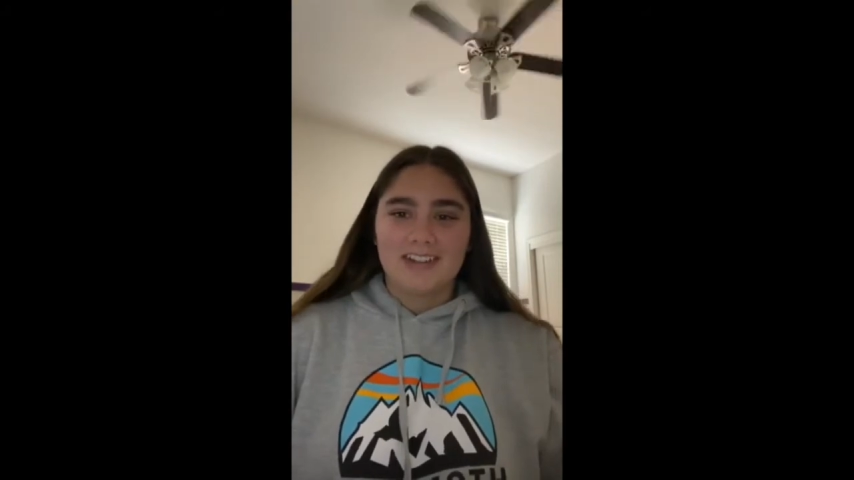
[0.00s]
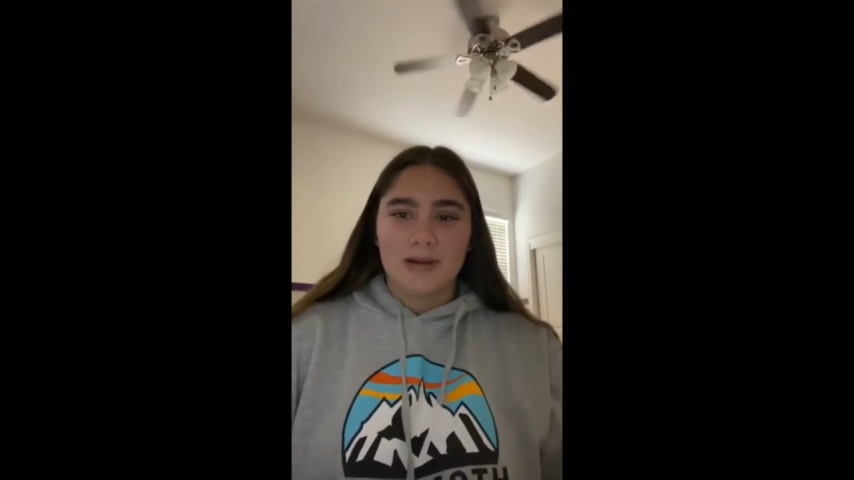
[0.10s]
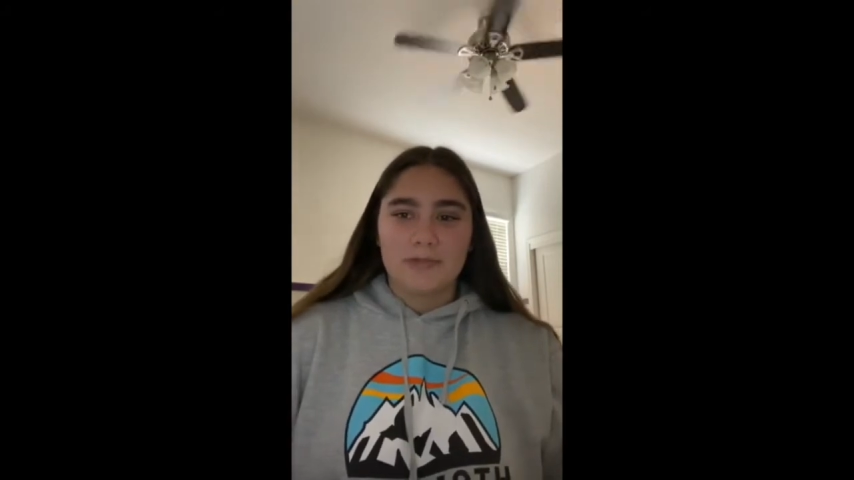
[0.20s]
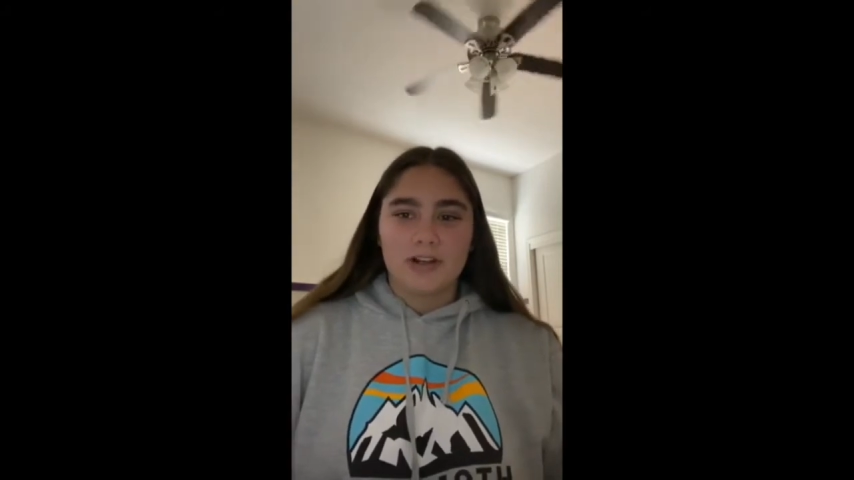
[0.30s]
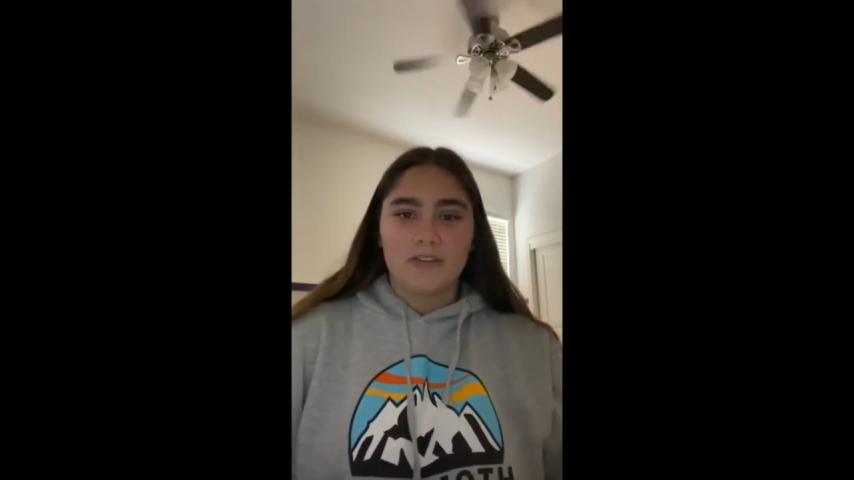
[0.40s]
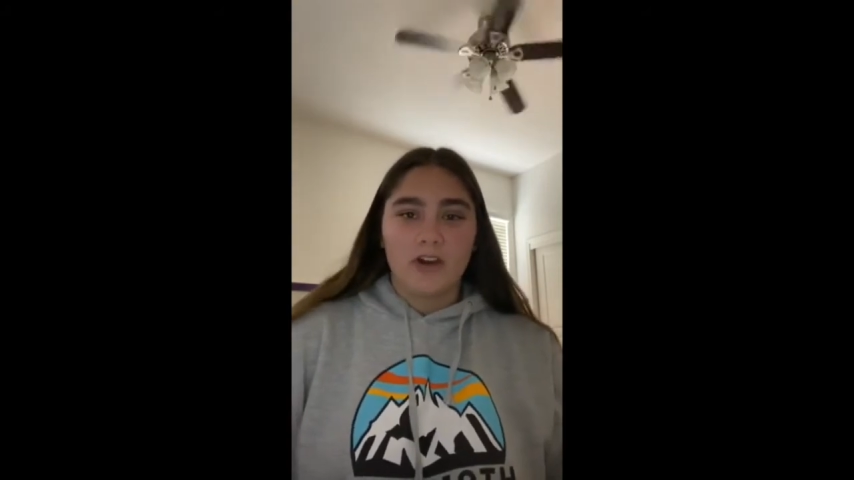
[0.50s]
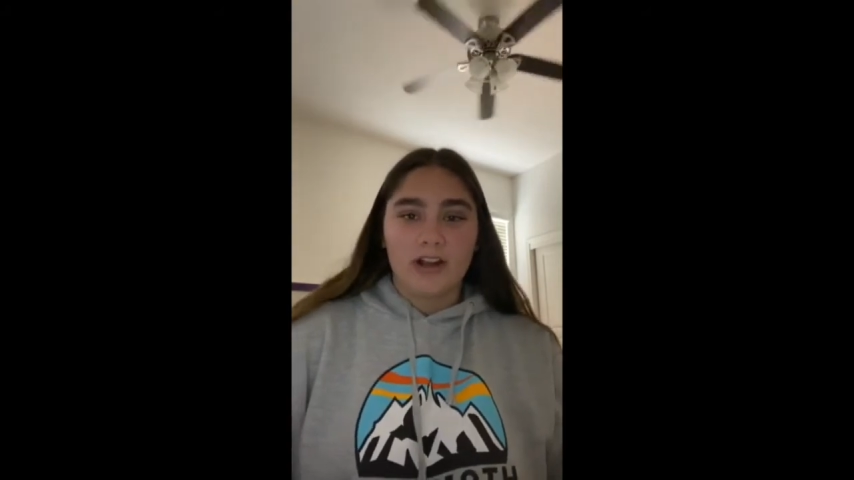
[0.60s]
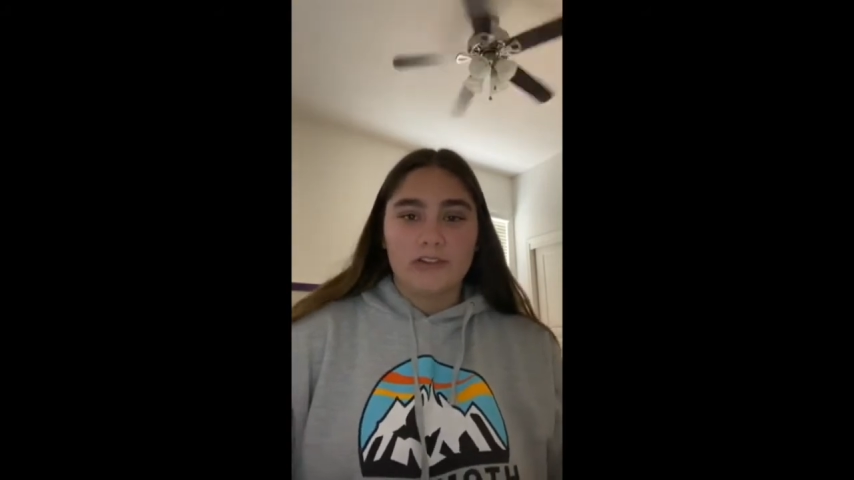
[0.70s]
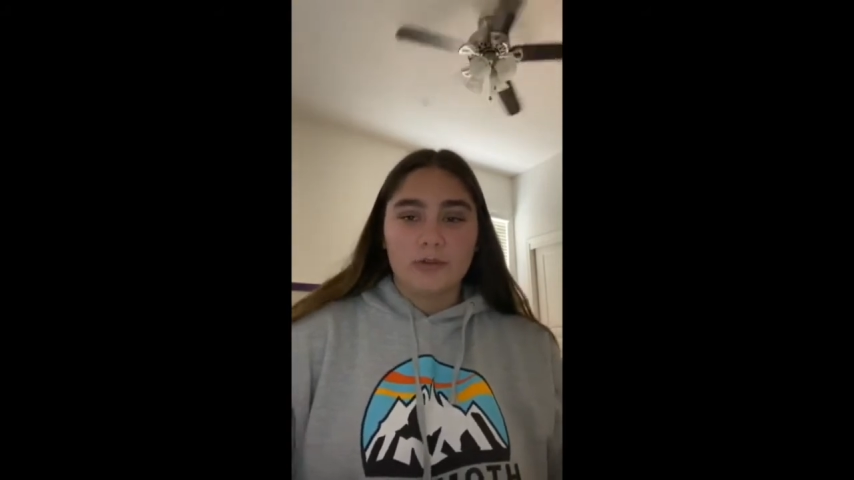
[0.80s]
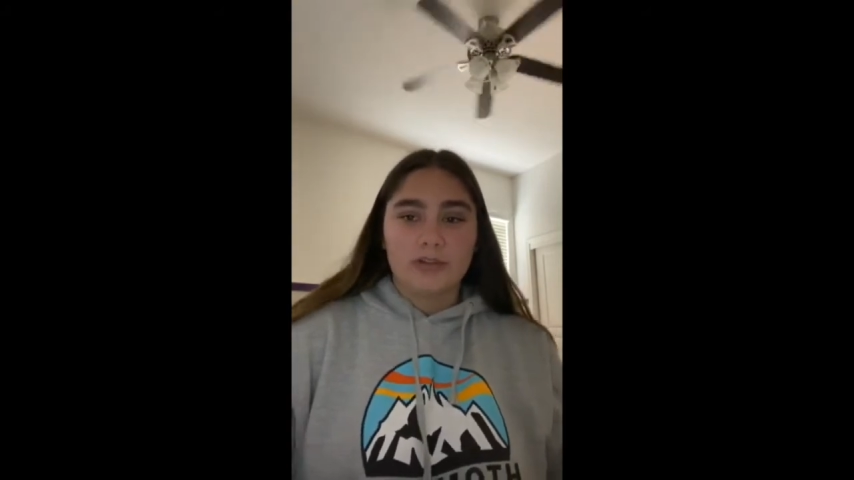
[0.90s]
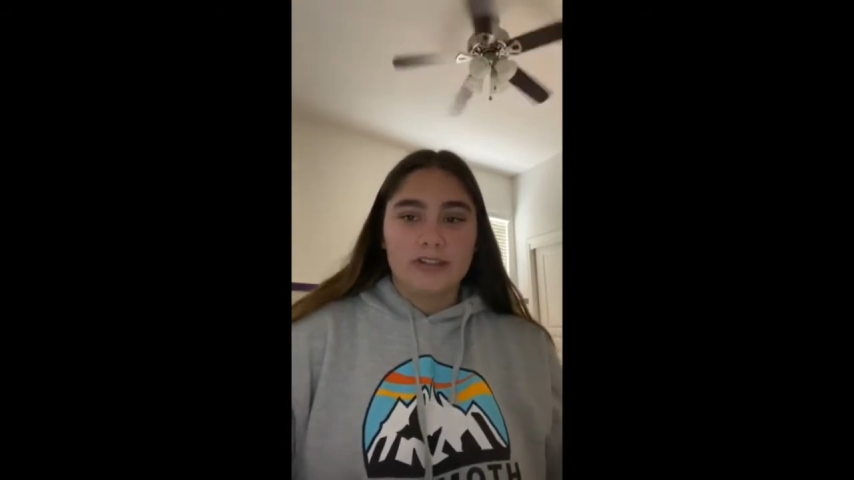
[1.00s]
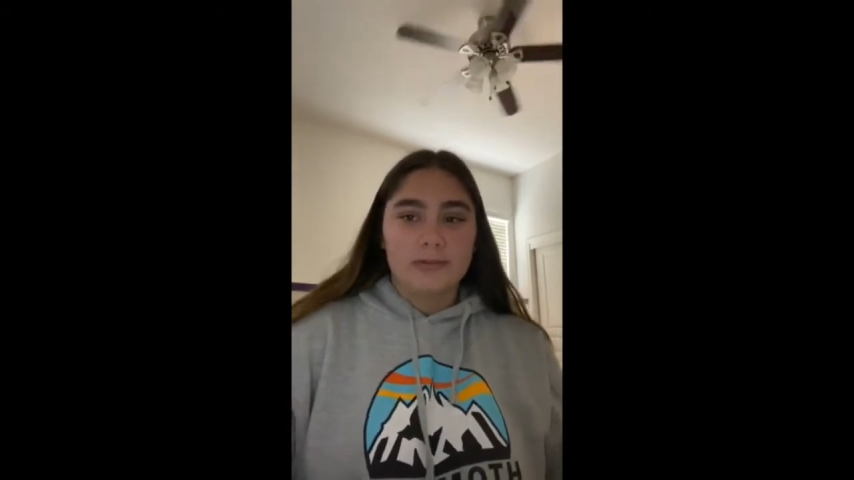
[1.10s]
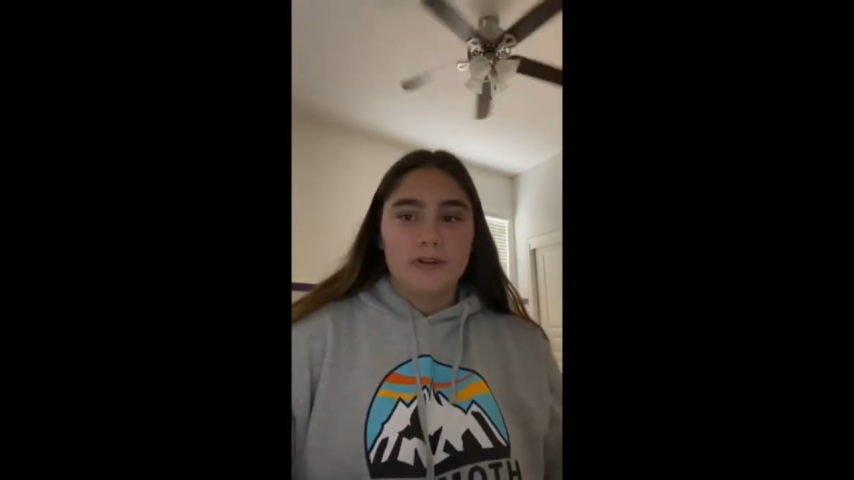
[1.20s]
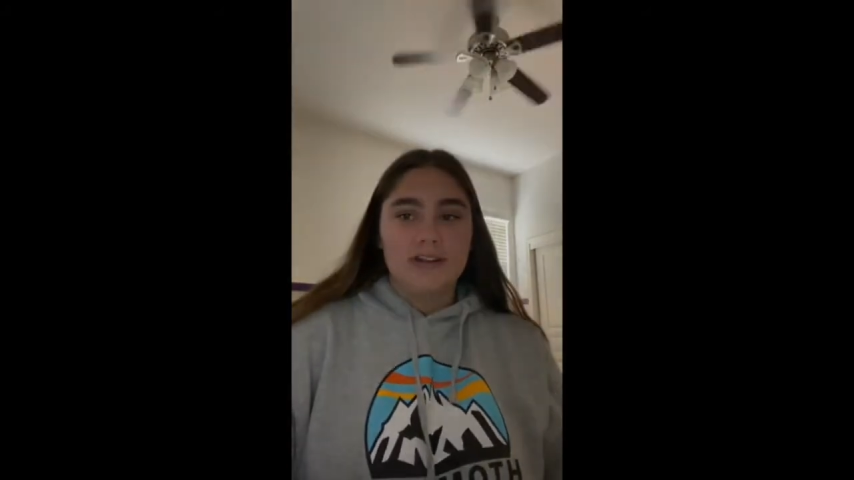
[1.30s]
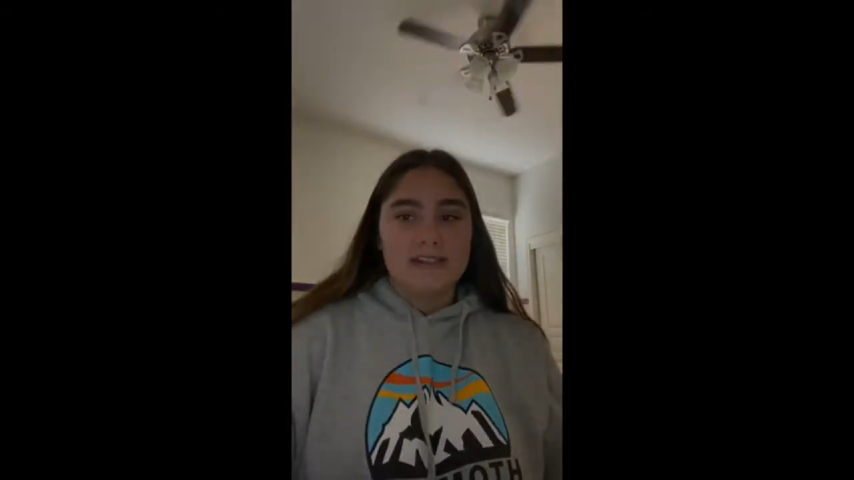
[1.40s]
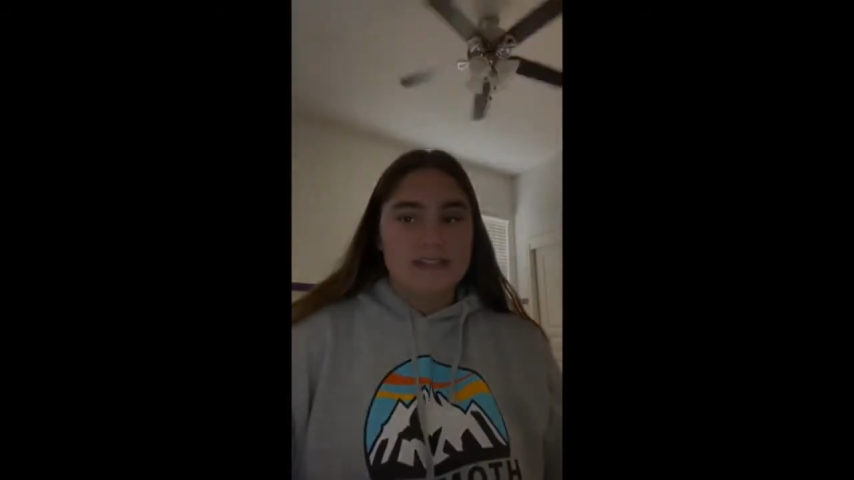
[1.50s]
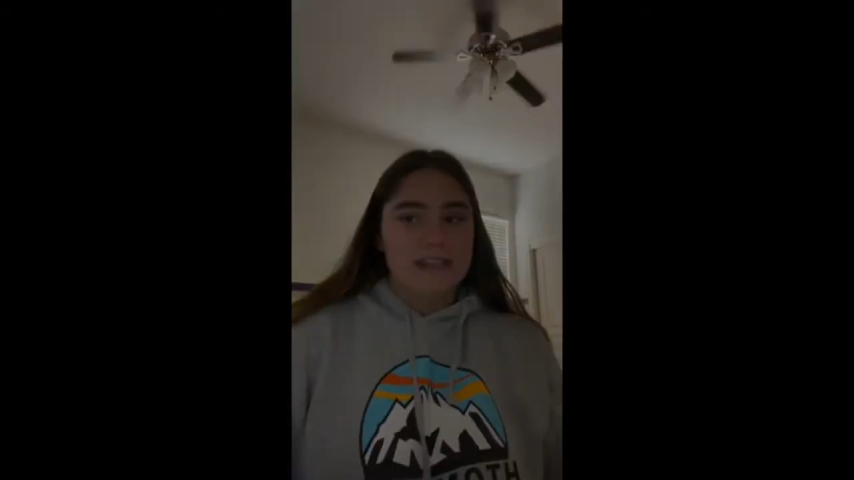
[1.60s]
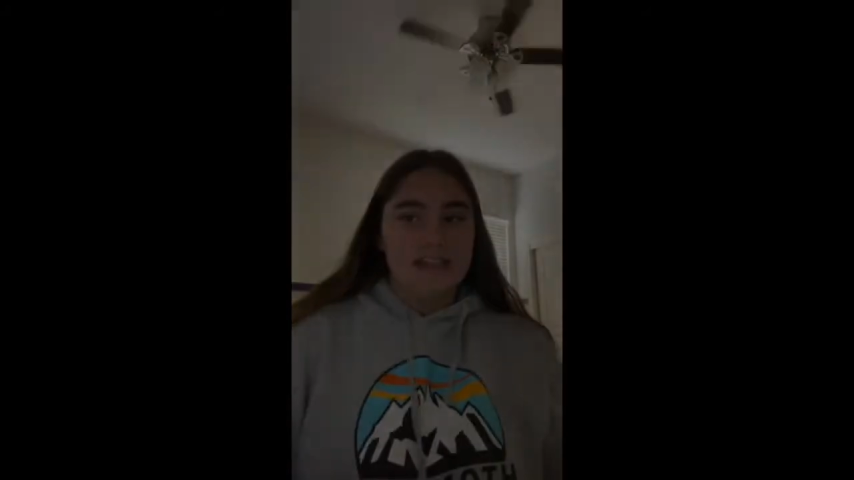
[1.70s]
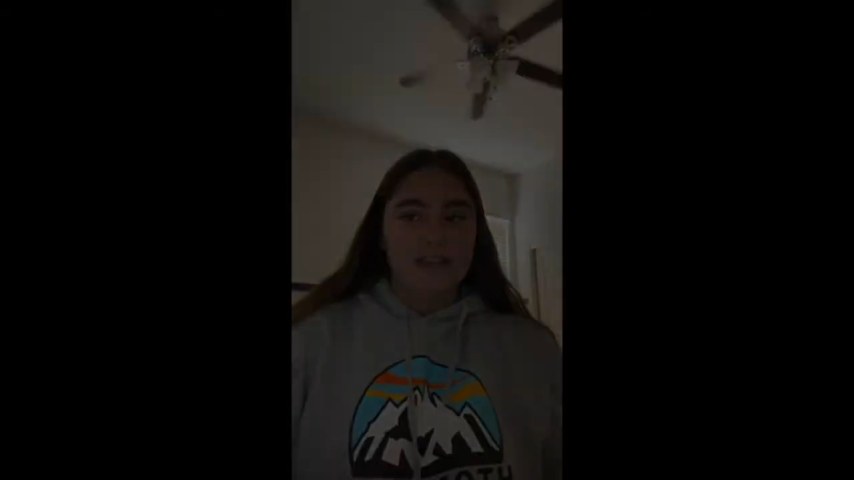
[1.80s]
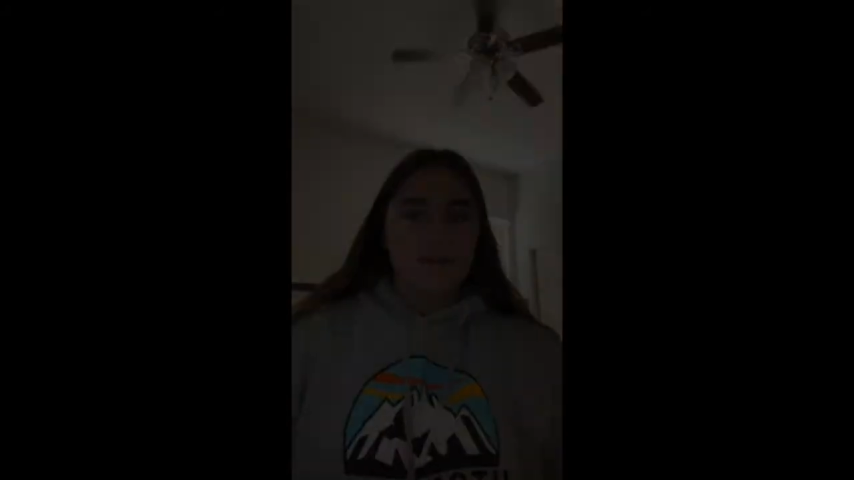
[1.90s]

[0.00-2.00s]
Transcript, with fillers: chapter of our high school experience. Thank you